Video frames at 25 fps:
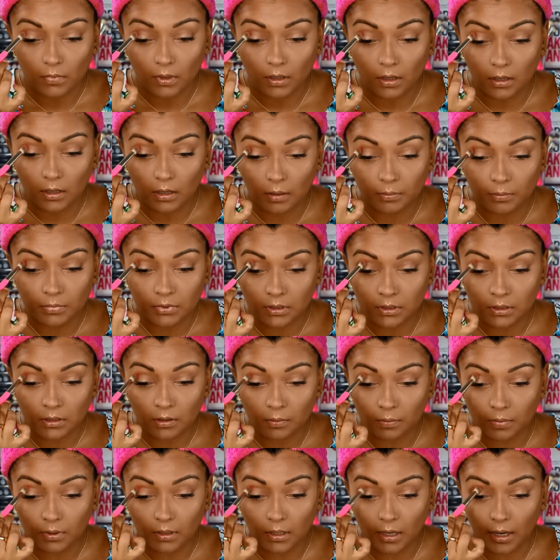And I'm just
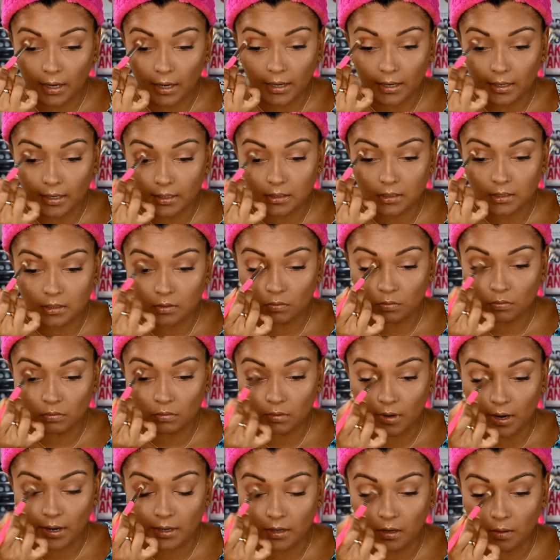gonna apply it
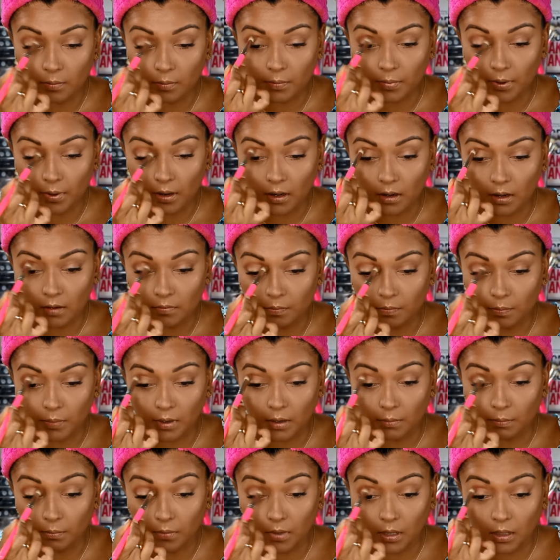right above,
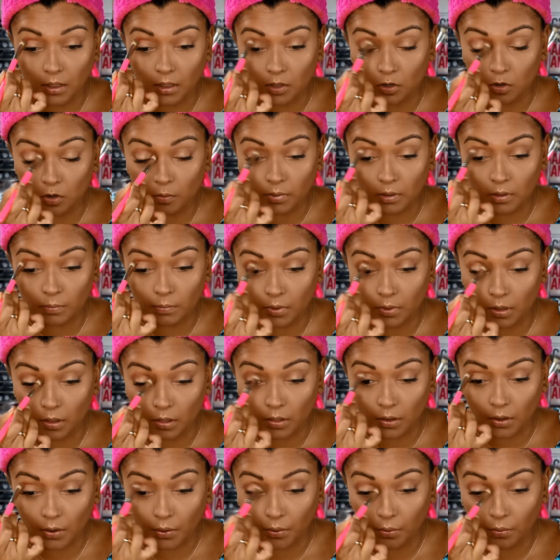but a little bit
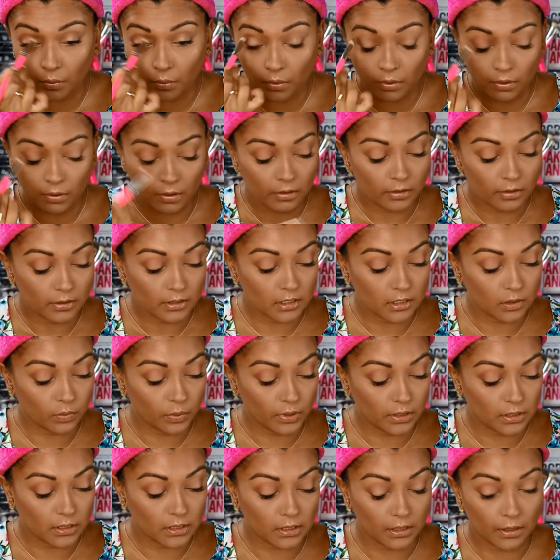below
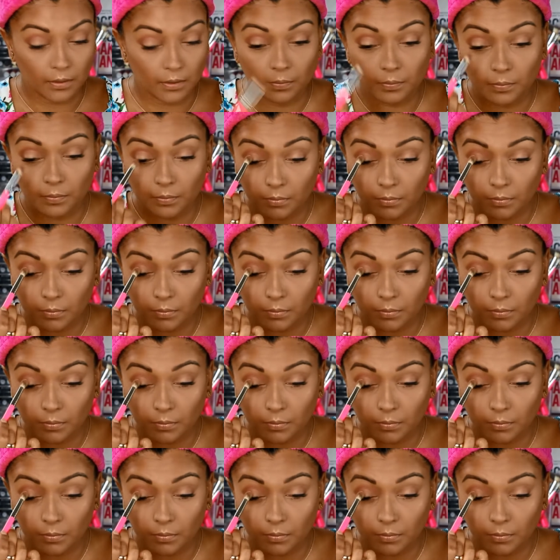Sweet Tea.